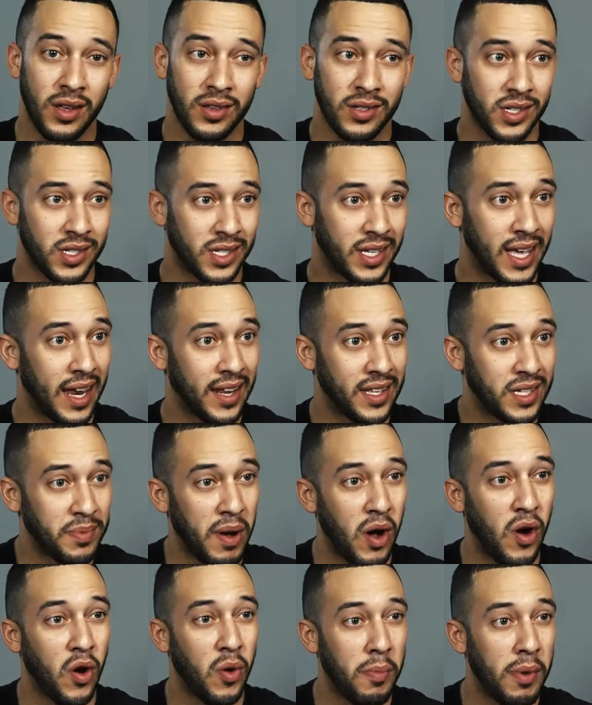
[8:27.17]
just get into
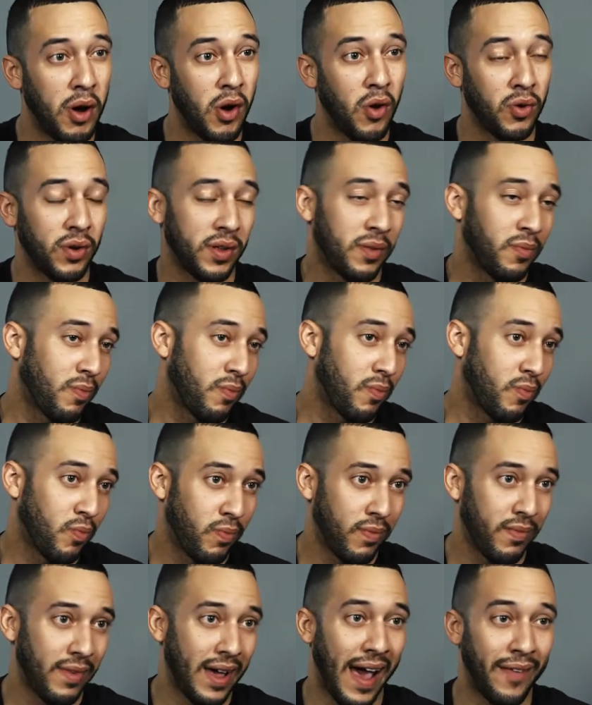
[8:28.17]
my own mode. And
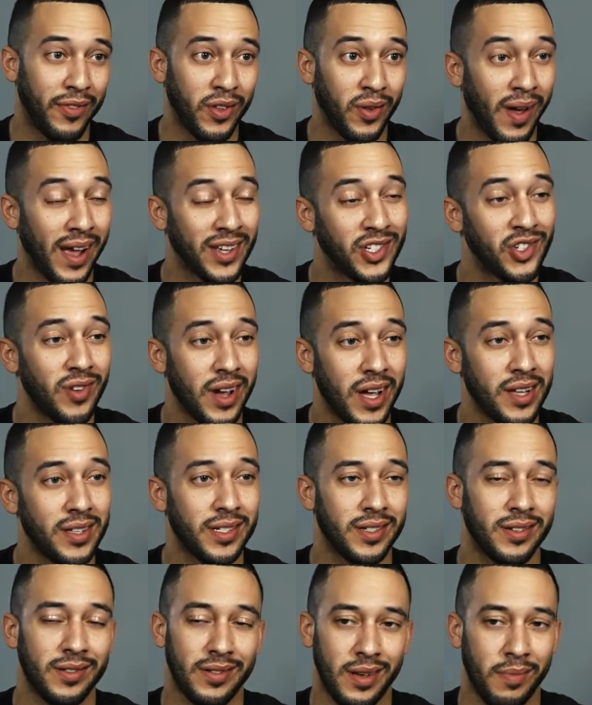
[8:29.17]
after I stretch,
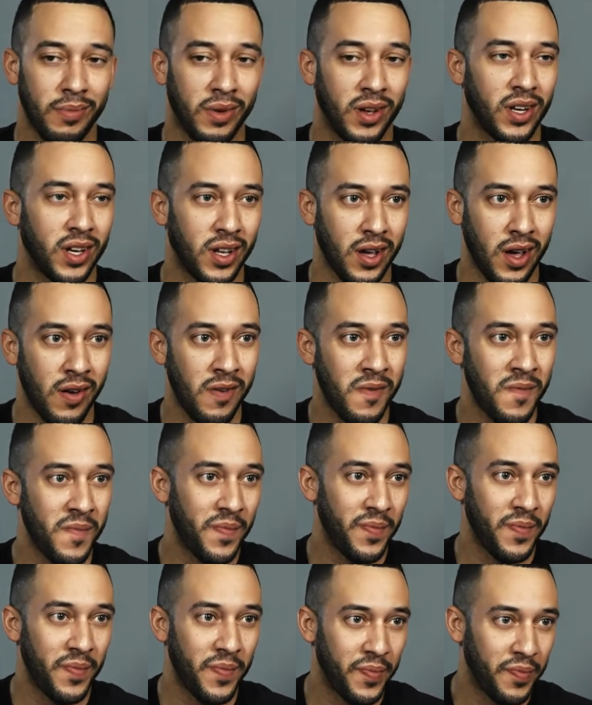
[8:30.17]
I'm good to go.
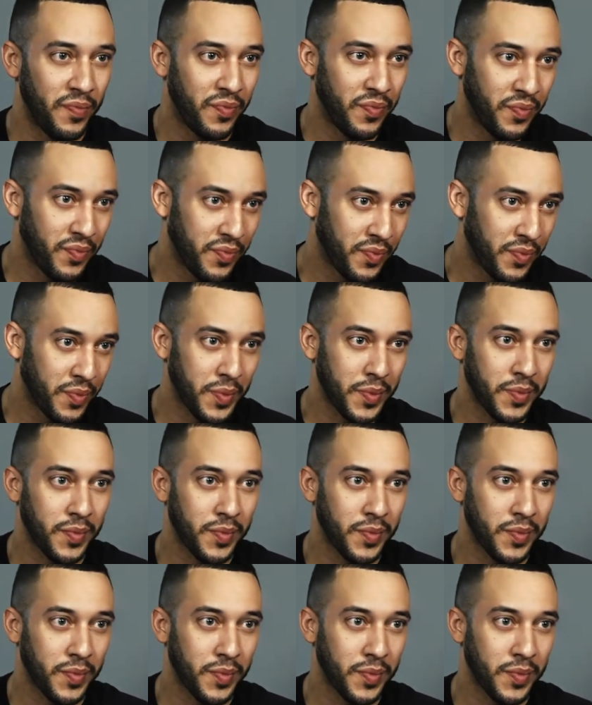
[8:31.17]
My boy